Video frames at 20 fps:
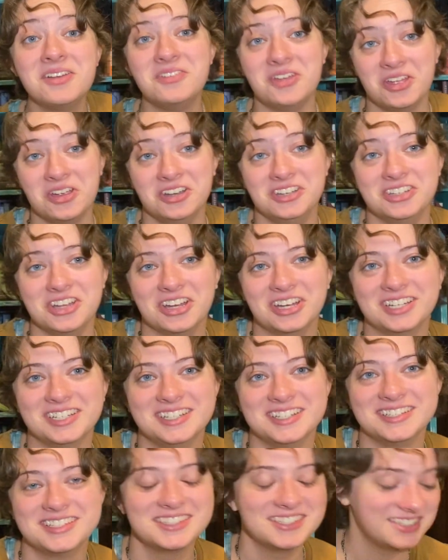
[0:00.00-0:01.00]
Air and
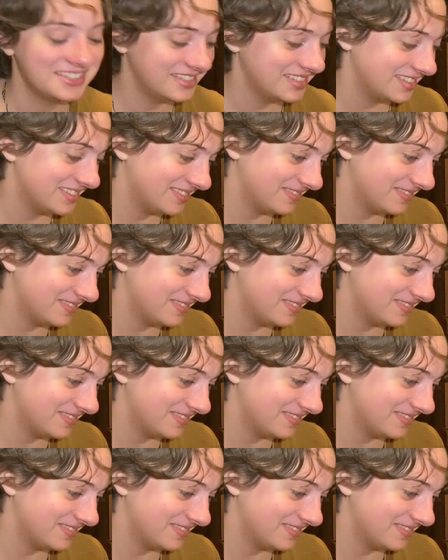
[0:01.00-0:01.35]
Darkness.